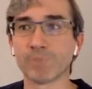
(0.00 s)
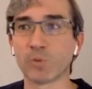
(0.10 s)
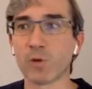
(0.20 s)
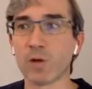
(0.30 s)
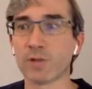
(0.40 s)

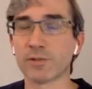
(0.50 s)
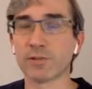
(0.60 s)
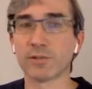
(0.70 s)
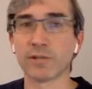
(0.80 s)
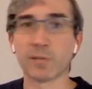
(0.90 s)

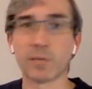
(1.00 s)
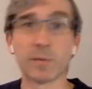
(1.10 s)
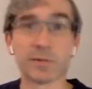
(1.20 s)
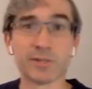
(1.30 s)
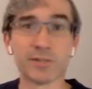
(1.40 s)
cross like a
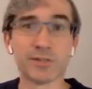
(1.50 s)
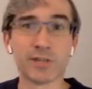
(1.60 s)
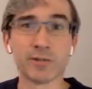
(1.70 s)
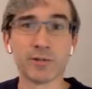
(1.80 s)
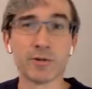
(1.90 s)
population
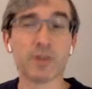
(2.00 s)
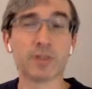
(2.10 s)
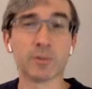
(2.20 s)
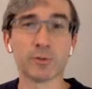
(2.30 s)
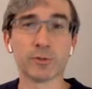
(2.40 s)
center you're not
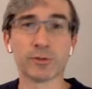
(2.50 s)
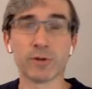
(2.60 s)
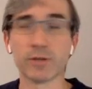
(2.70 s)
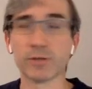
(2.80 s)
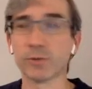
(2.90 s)
supposed to
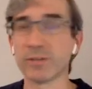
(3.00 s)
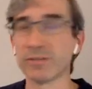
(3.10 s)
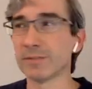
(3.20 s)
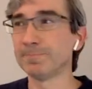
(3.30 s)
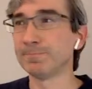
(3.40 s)
cross, or even